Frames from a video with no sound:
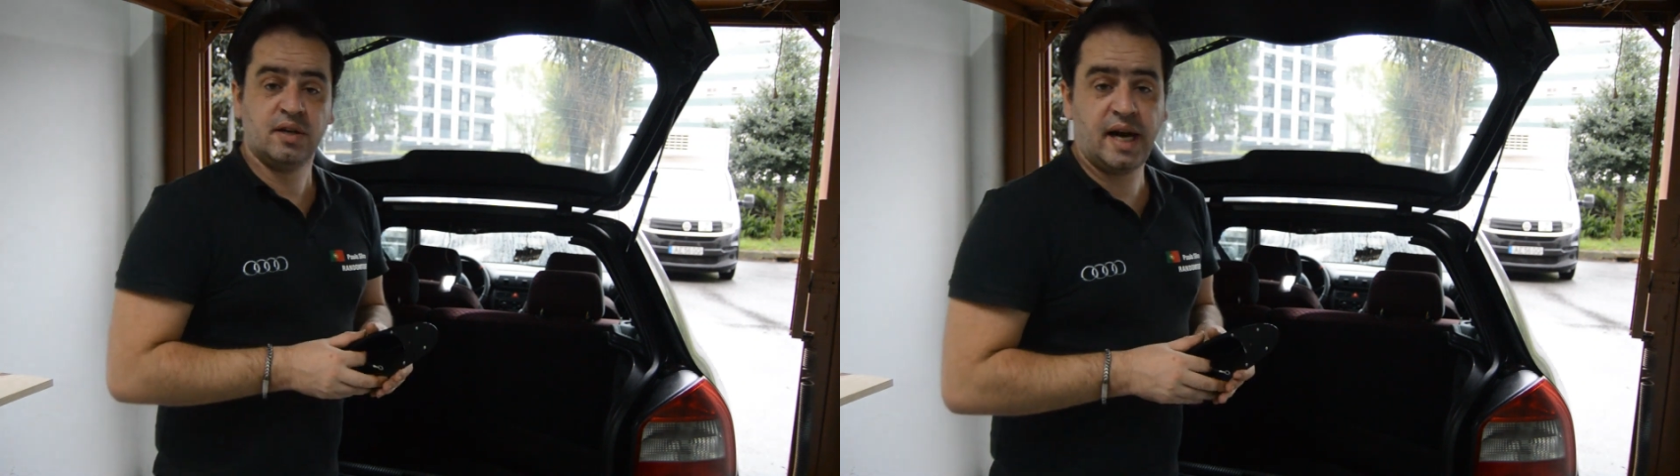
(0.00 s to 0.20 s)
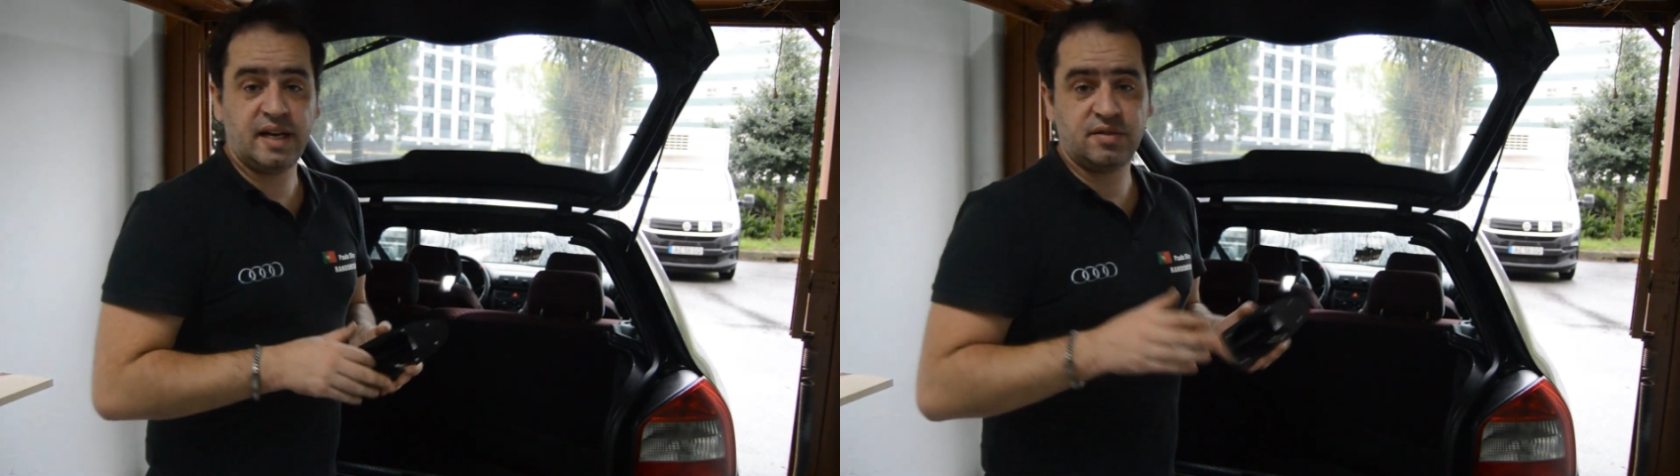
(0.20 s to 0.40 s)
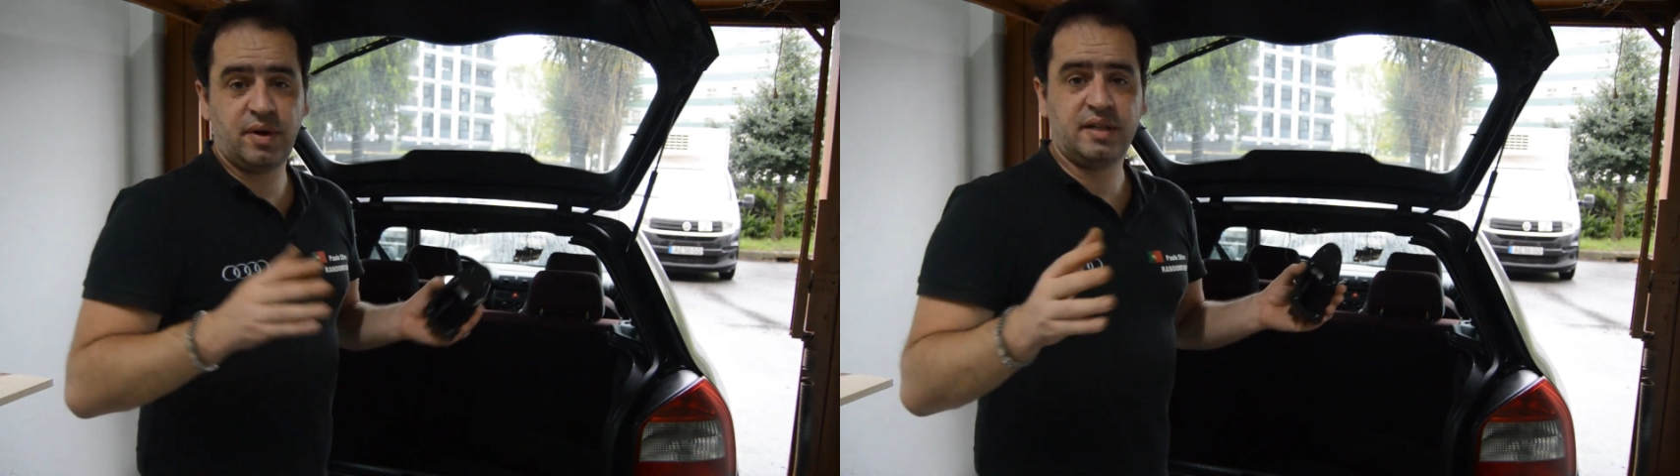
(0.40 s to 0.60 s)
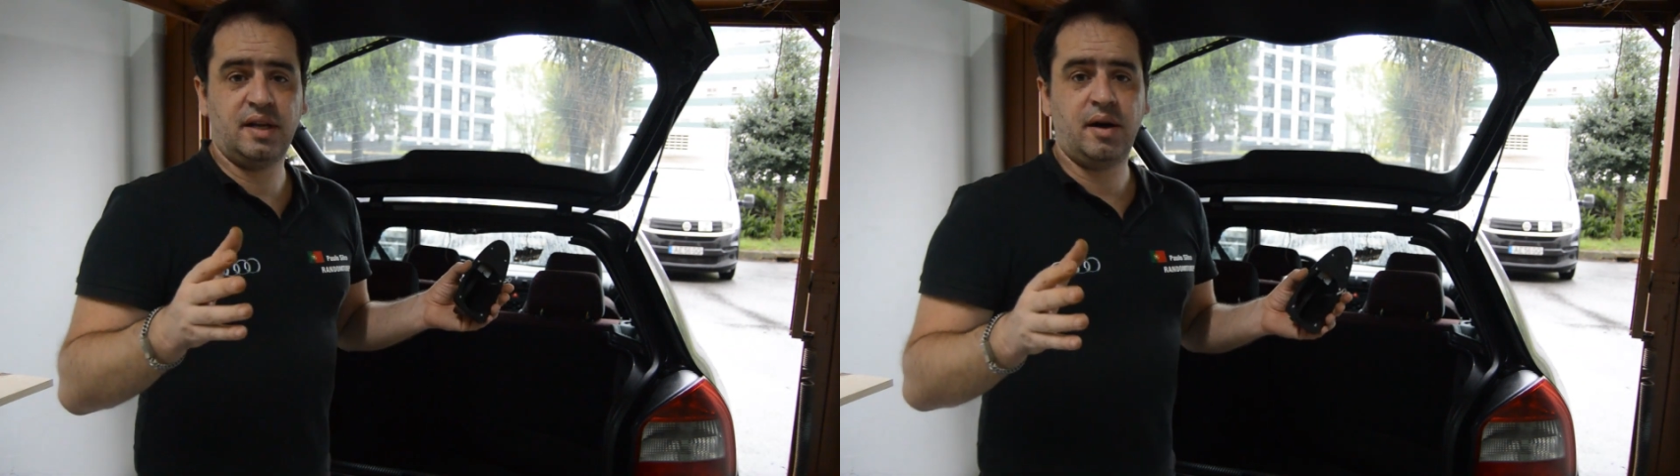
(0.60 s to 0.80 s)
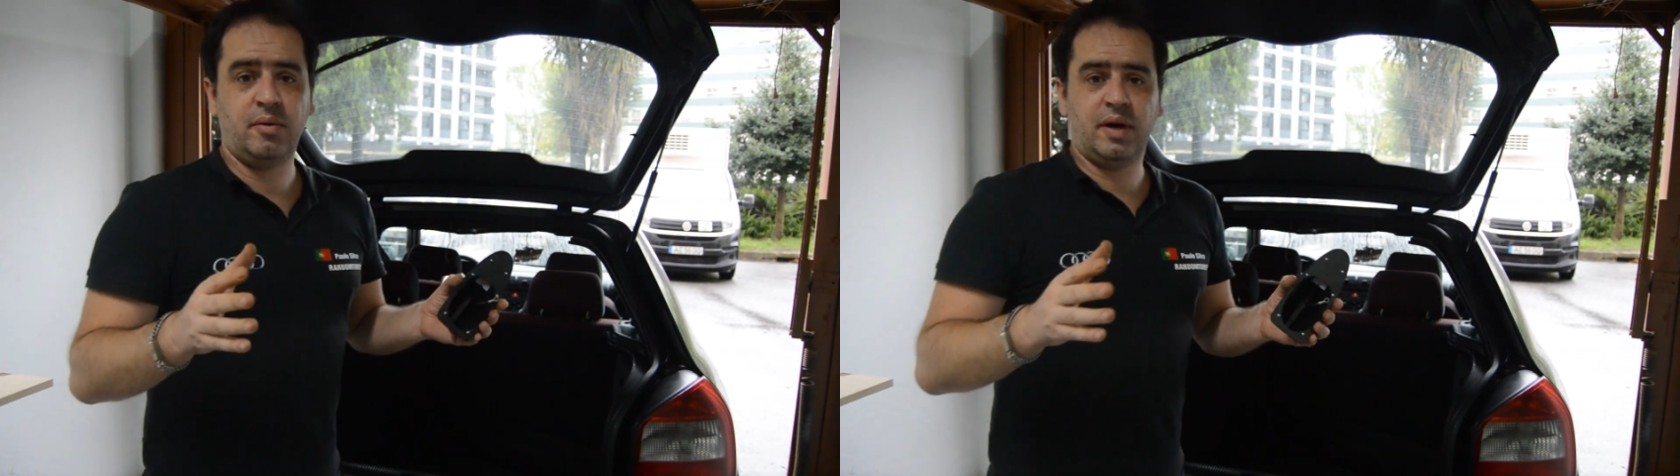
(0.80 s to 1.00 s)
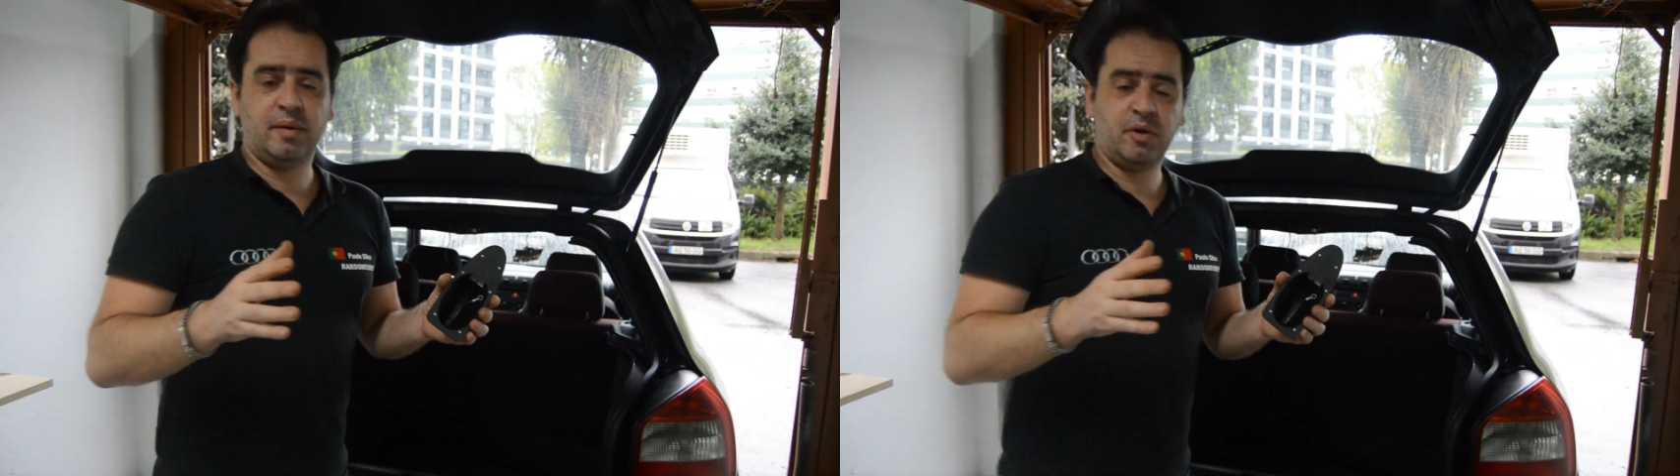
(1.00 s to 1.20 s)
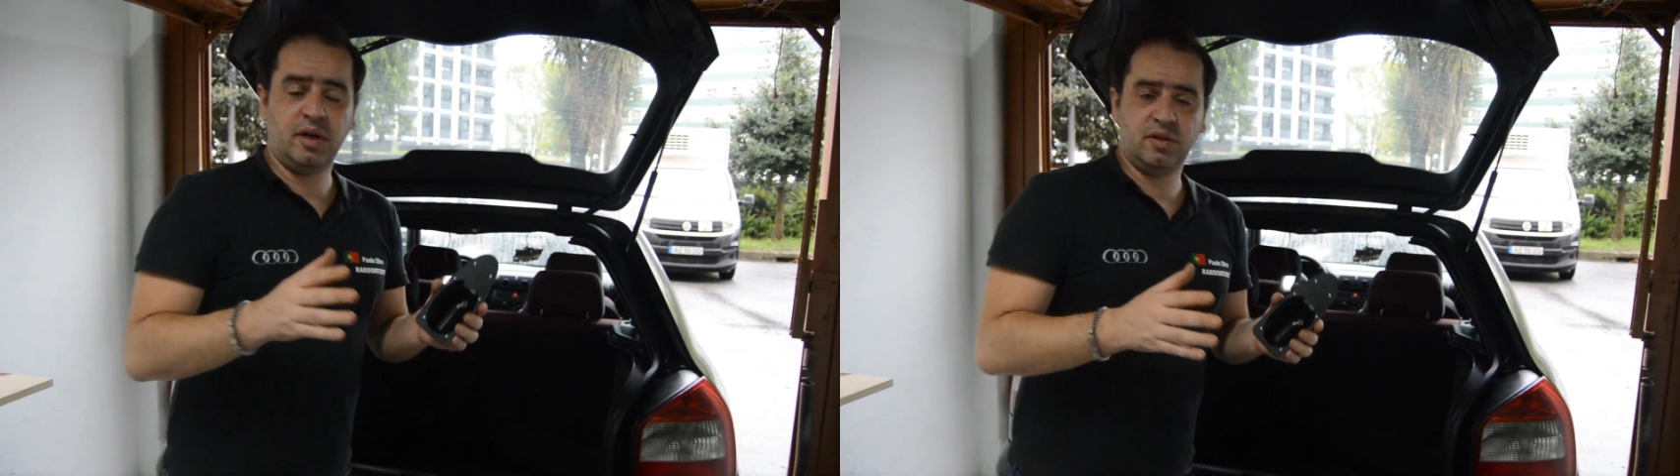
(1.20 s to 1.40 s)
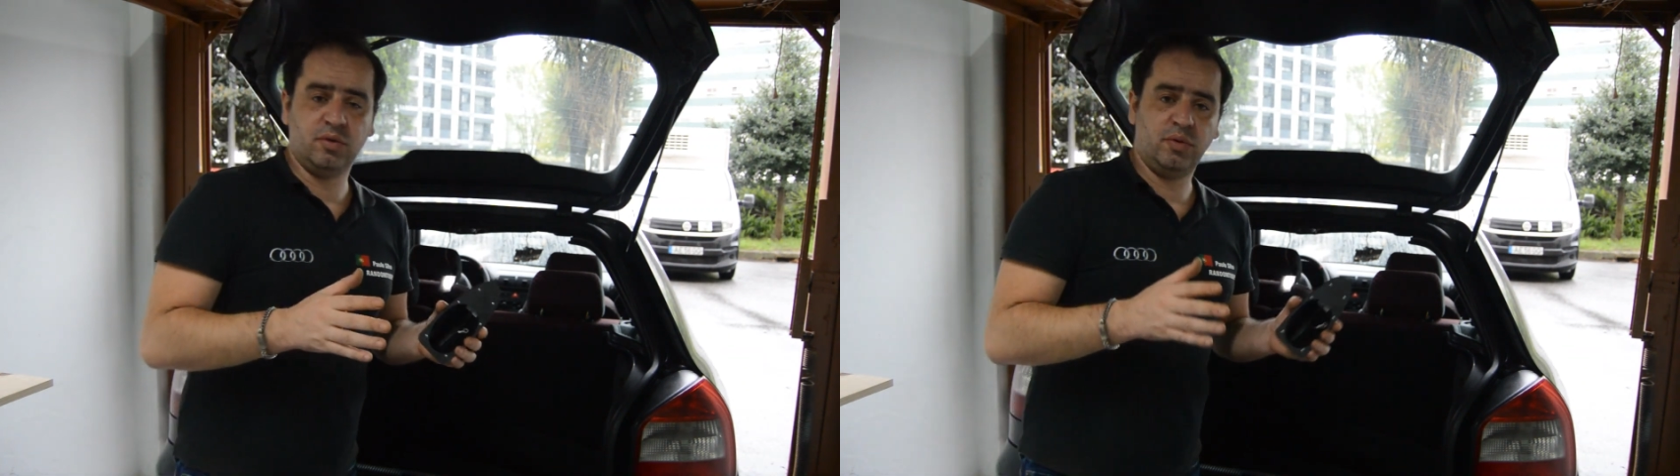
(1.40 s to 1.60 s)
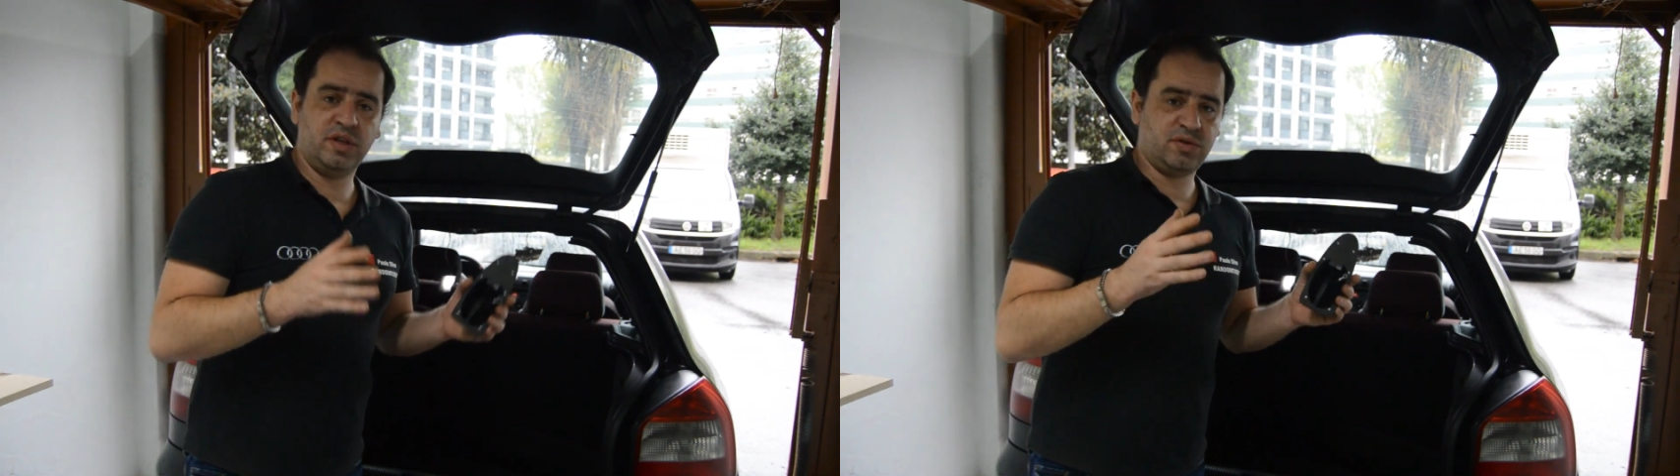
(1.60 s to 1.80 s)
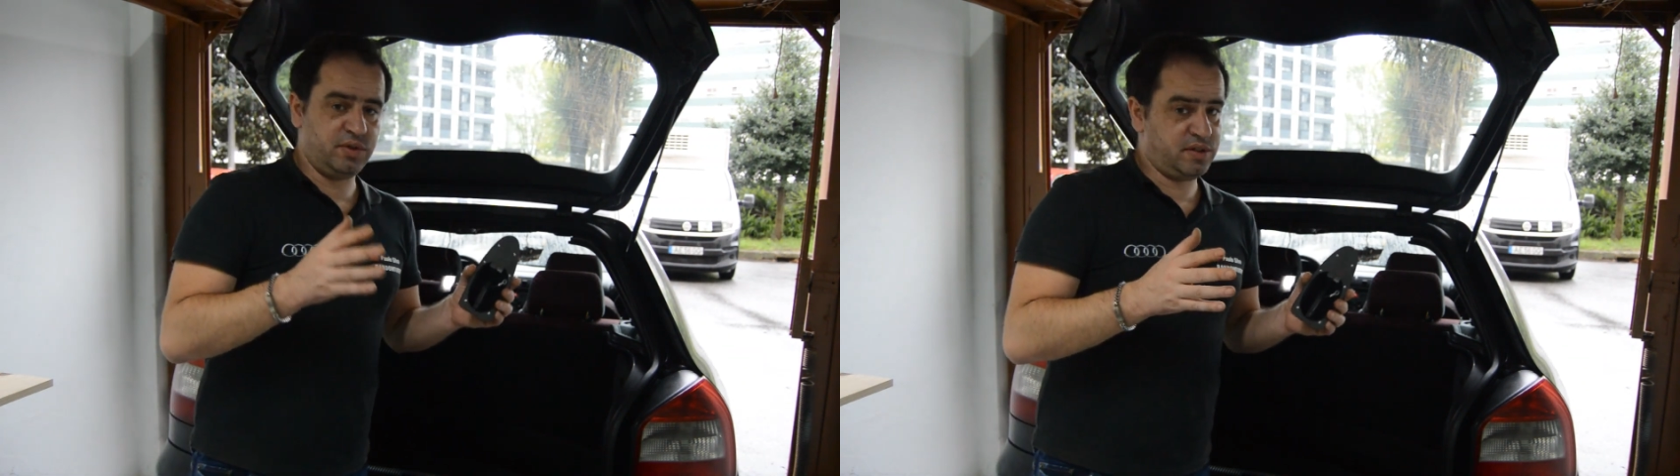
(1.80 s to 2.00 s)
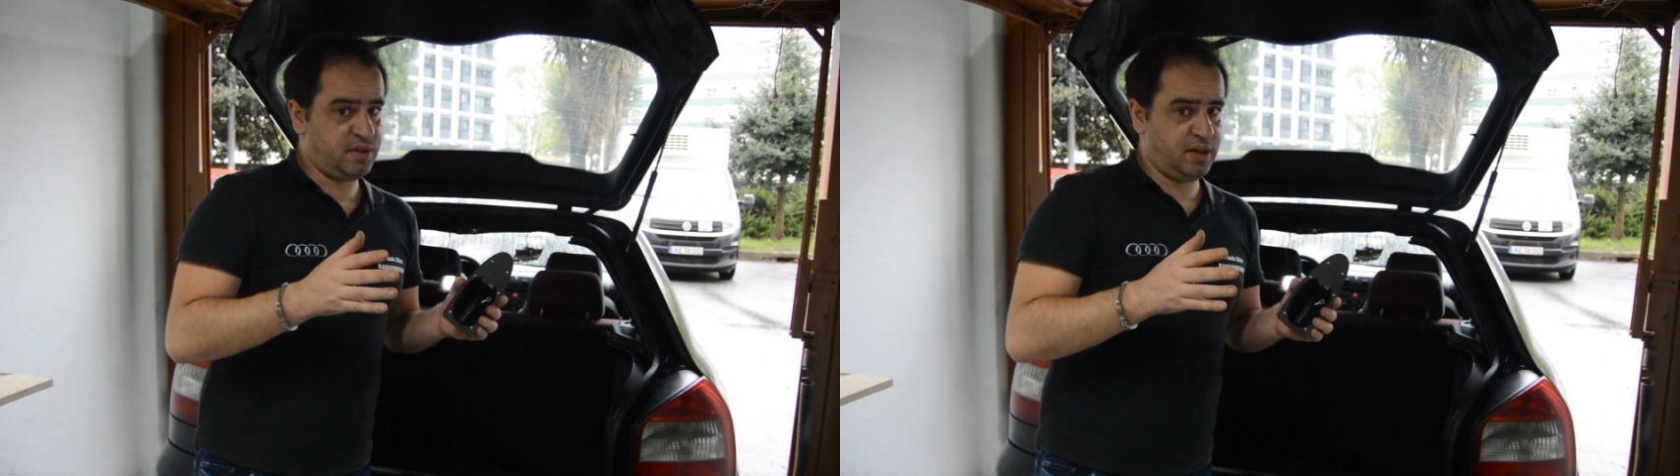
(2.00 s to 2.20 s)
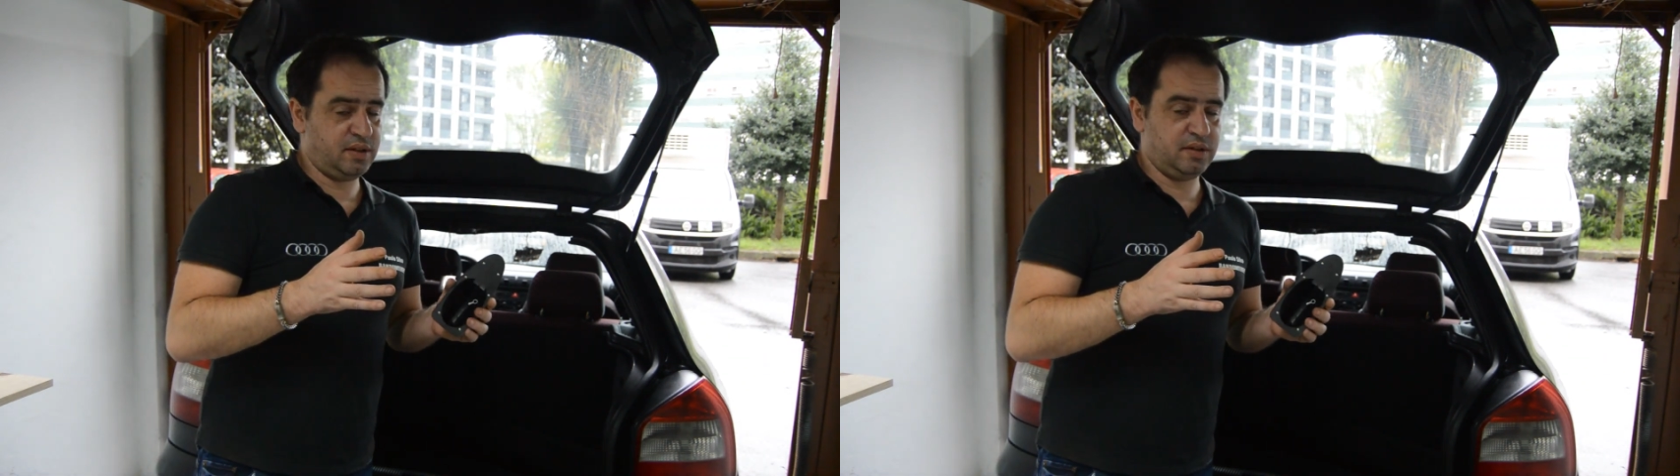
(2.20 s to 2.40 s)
Guys, right now what I'm gonna do is to install